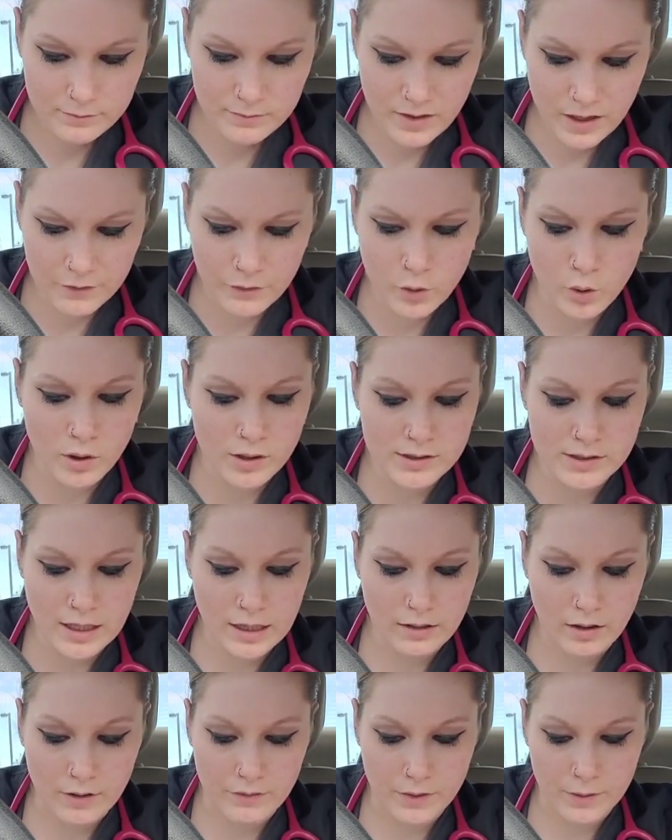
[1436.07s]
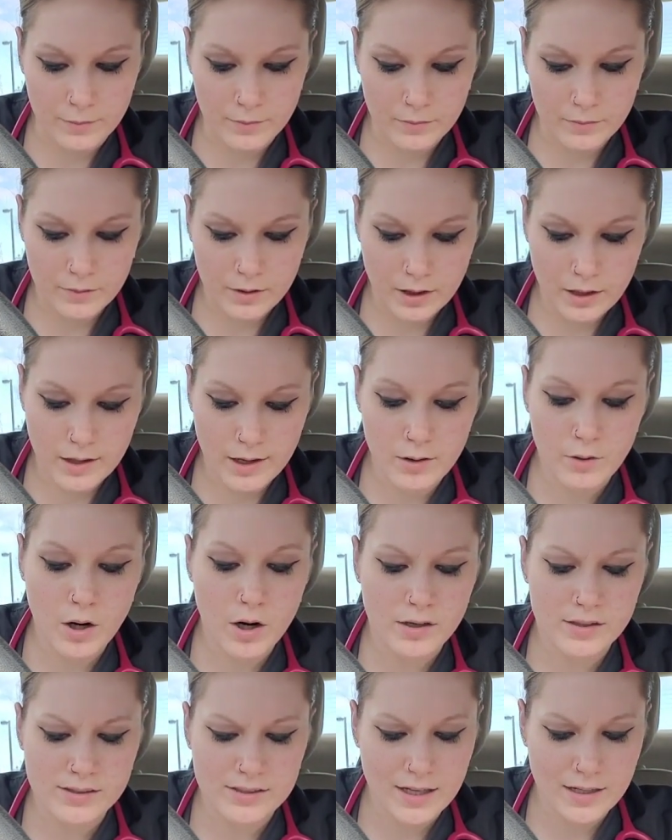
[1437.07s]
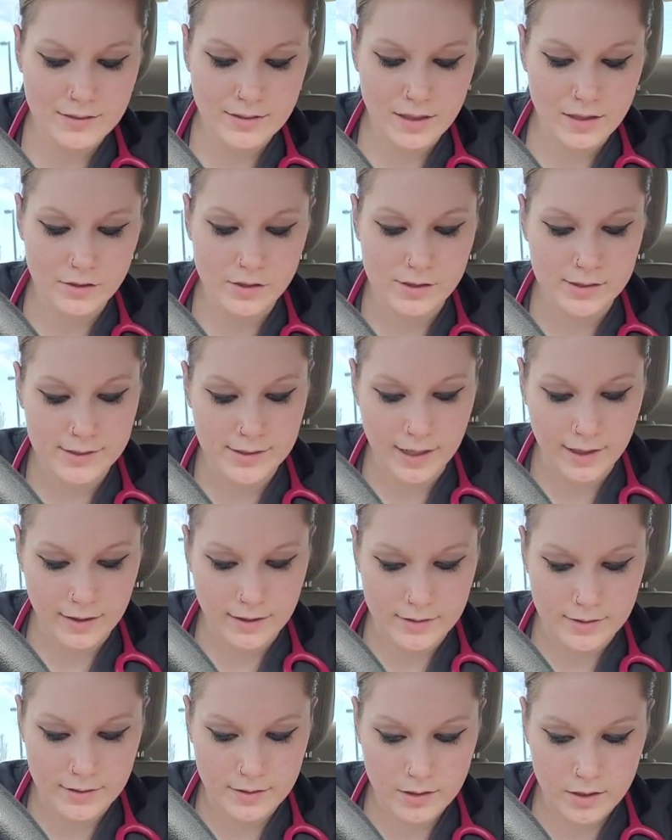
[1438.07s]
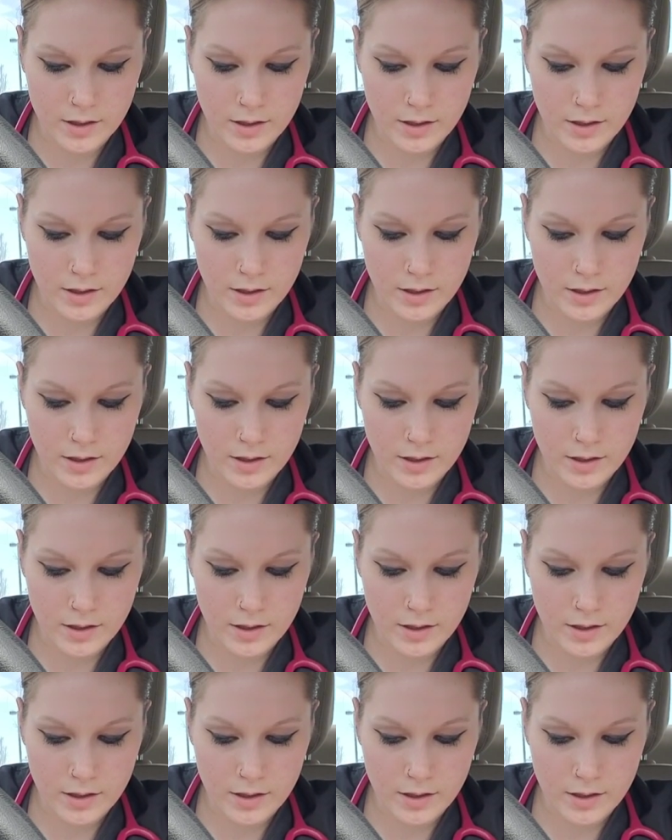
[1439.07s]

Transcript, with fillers: Of course I love him. How hard is that to understand?